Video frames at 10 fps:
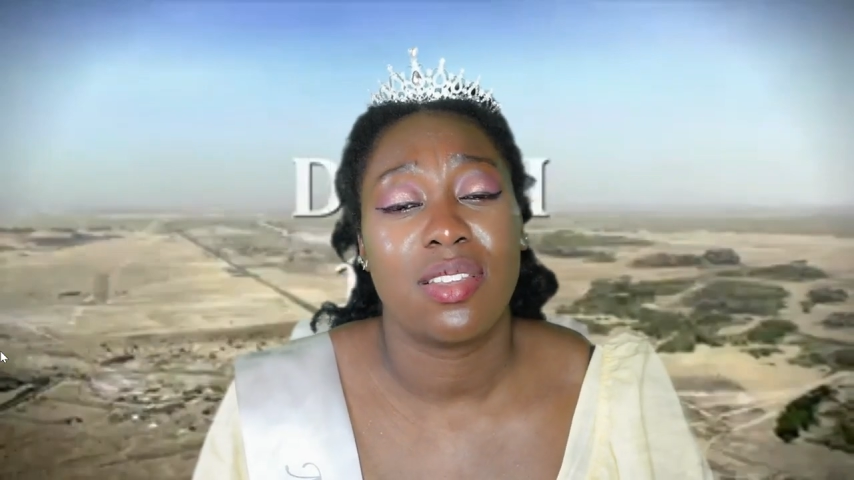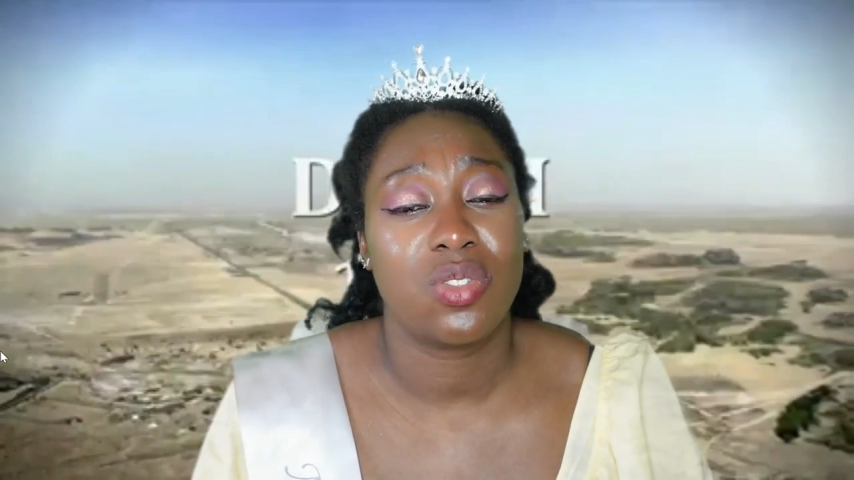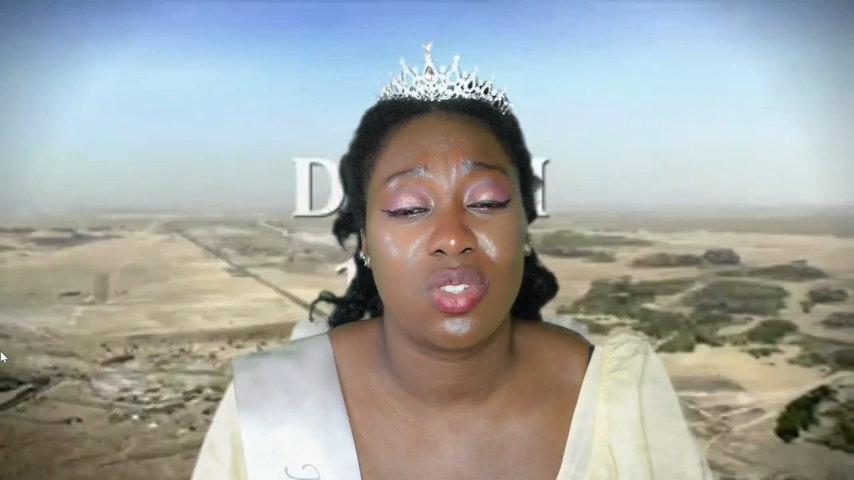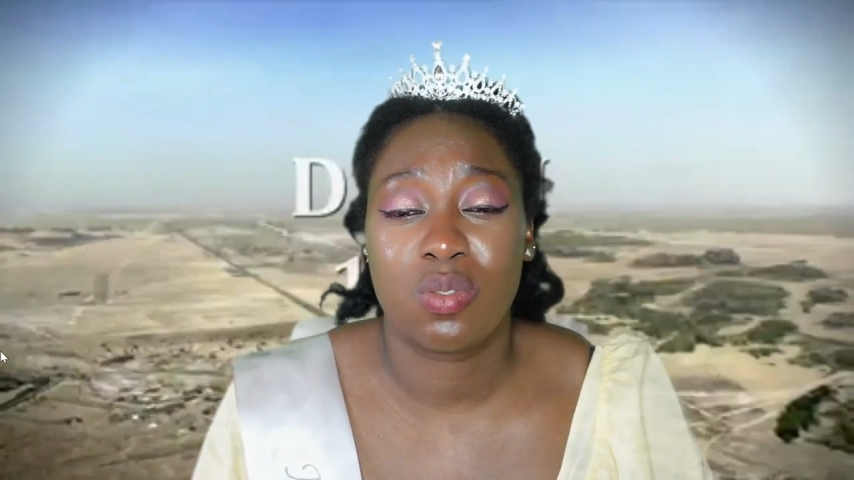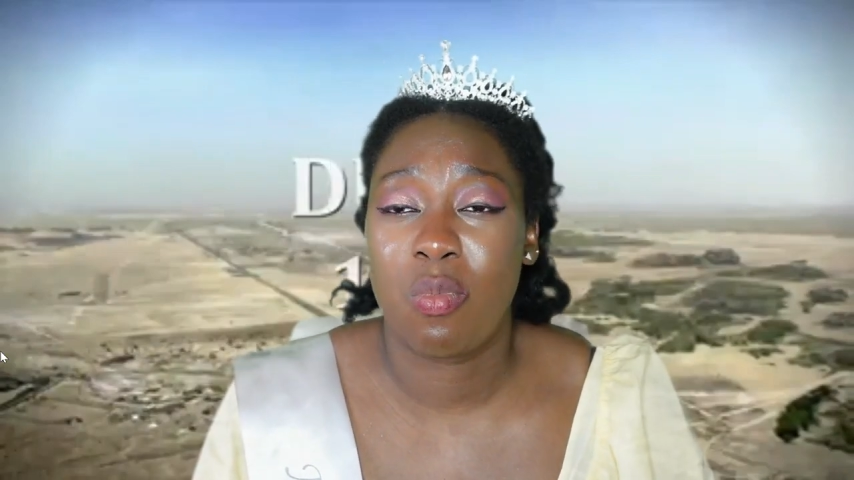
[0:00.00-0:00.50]

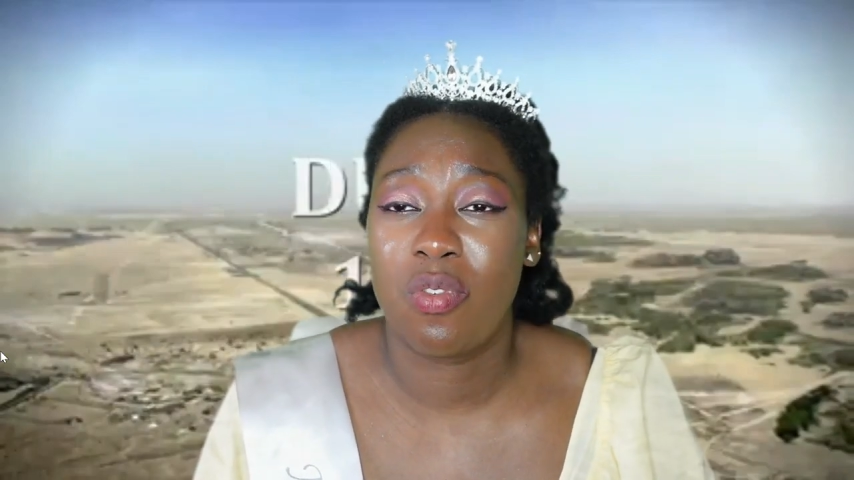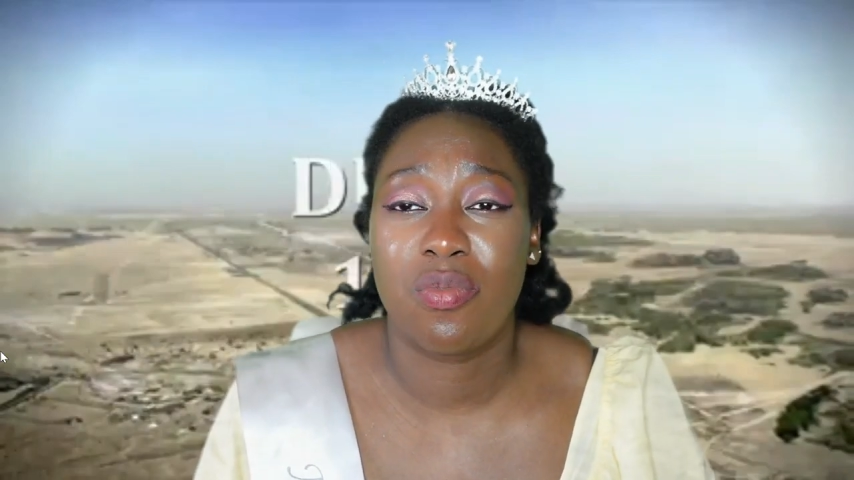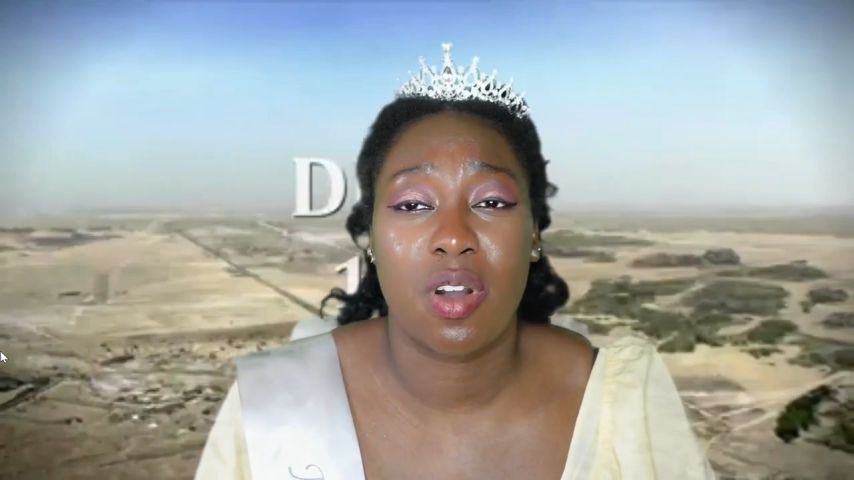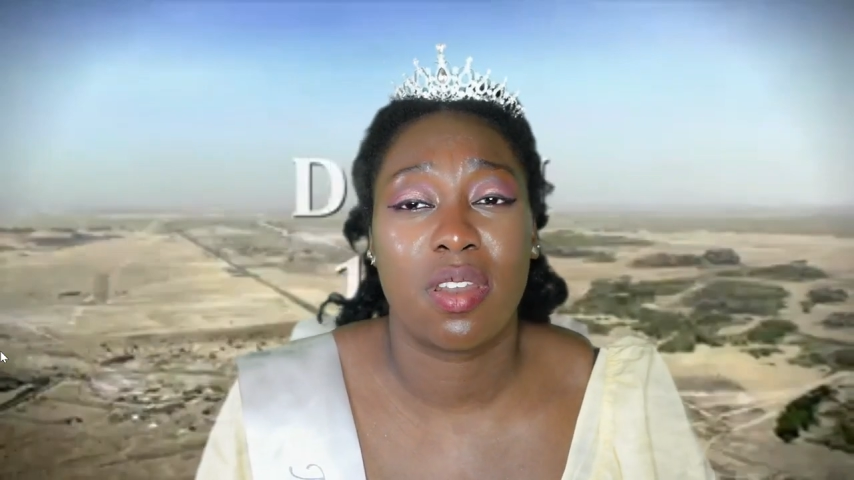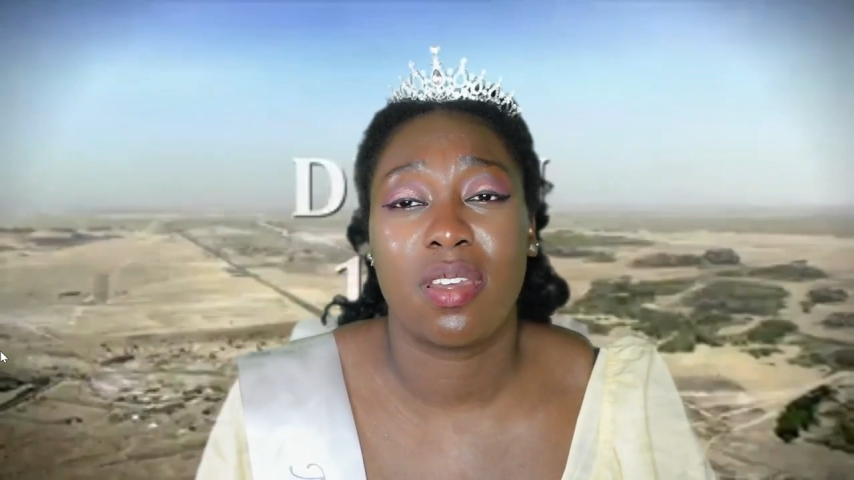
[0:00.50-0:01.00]
should just move on.